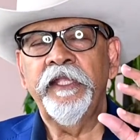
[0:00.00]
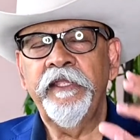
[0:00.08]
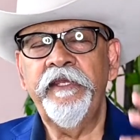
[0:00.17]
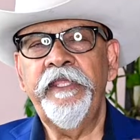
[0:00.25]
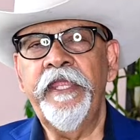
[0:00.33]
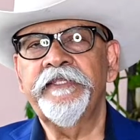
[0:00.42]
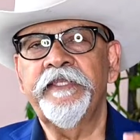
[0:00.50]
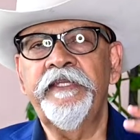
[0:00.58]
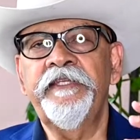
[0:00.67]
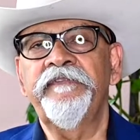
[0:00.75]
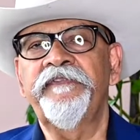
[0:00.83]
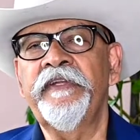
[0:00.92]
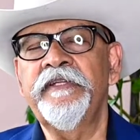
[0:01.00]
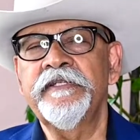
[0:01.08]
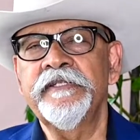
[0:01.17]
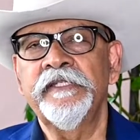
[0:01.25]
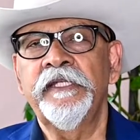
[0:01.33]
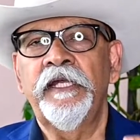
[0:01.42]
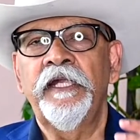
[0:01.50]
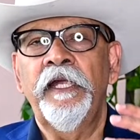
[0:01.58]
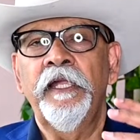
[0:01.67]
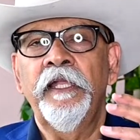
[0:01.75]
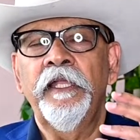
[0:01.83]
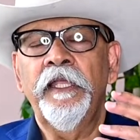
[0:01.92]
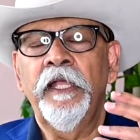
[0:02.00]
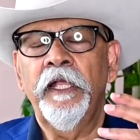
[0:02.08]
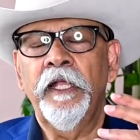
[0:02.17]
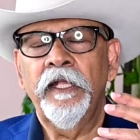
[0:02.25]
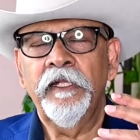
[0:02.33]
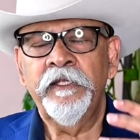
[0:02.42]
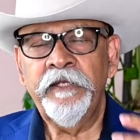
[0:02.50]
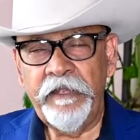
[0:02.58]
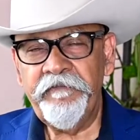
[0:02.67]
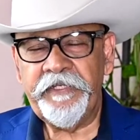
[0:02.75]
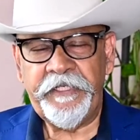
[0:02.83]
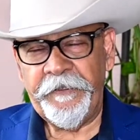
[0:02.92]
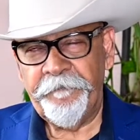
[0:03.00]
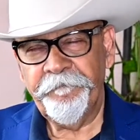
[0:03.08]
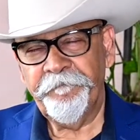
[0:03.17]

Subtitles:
creates a different gravity.